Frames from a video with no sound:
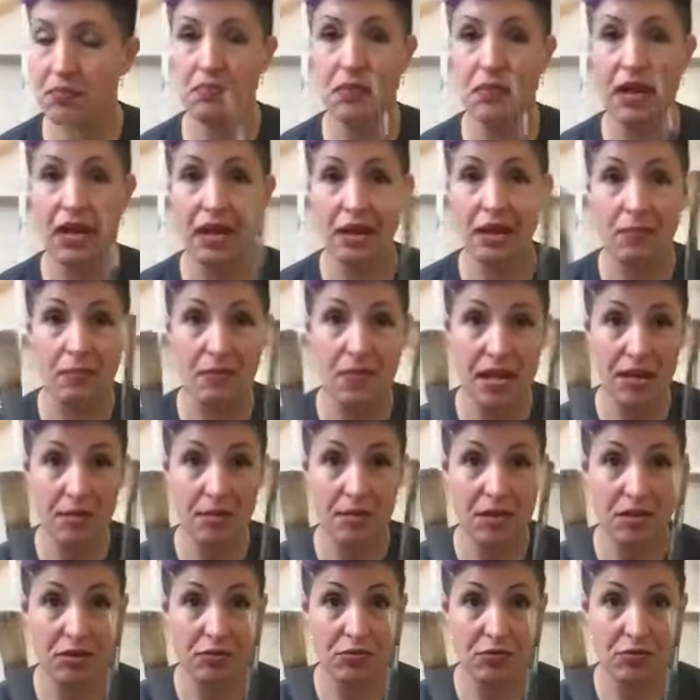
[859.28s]
and maybe
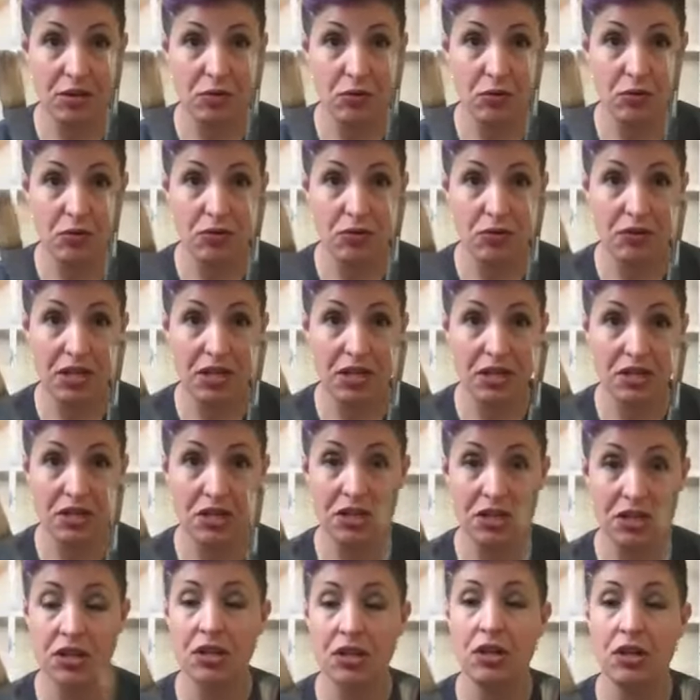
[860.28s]
a 3/4
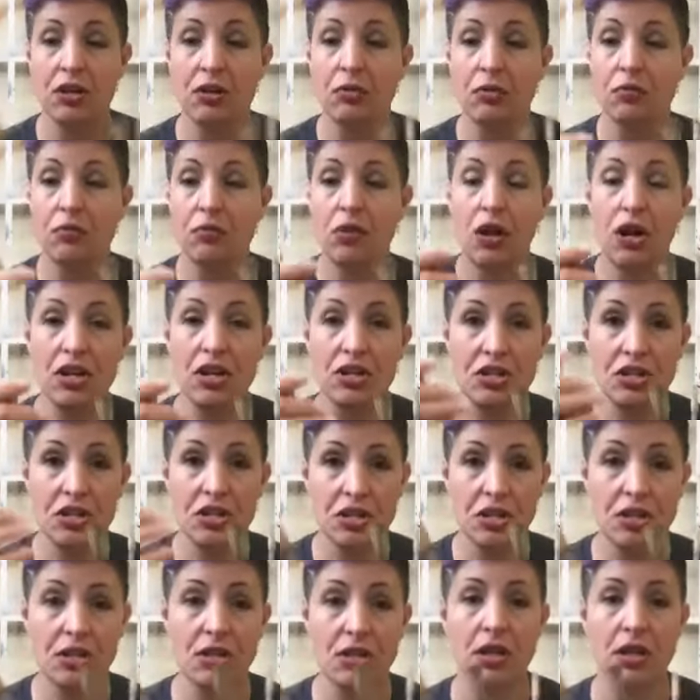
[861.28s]
inch brush.